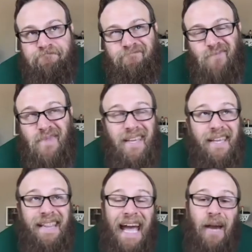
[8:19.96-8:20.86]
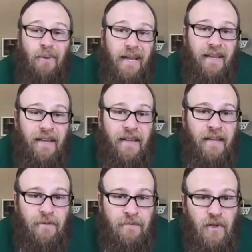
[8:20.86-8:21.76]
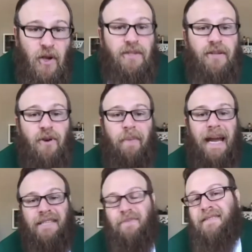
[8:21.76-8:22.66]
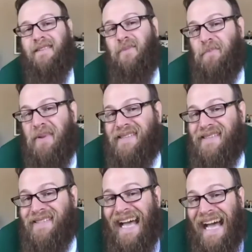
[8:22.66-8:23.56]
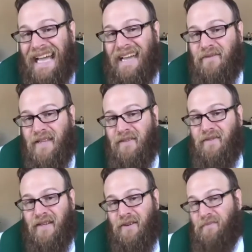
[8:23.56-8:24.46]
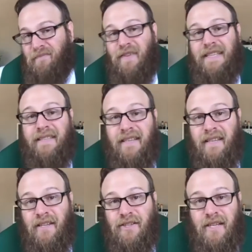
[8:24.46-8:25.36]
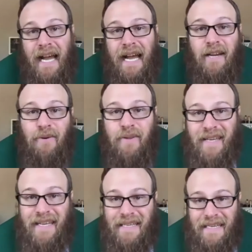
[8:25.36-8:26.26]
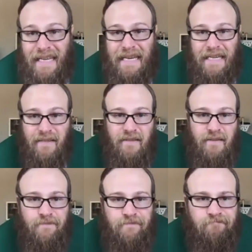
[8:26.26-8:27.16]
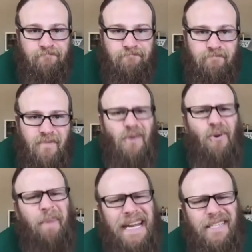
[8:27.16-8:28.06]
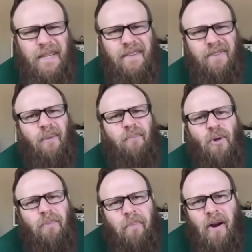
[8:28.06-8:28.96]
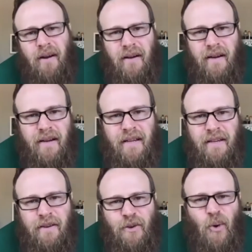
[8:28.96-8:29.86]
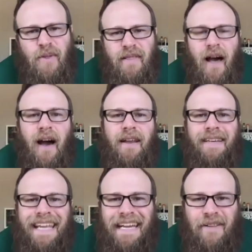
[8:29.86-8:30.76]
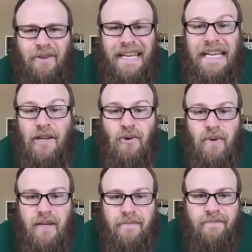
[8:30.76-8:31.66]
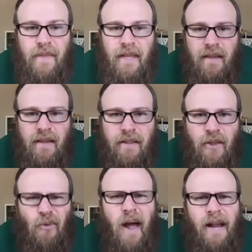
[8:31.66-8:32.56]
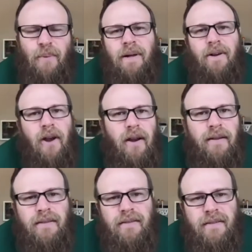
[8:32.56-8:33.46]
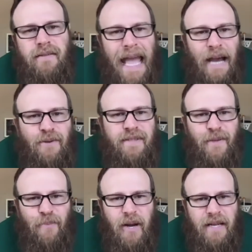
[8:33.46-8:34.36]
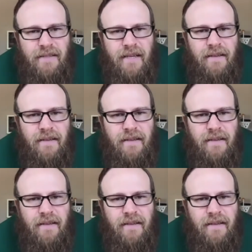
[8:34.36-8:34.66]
In that way, Goshen reminds me of some of the places I've lived in or visited in Chicago in the 1980s. It reminds me of Humboldt Park, North Lawndale, or Inglewood, the Rockwell Gardens housing project.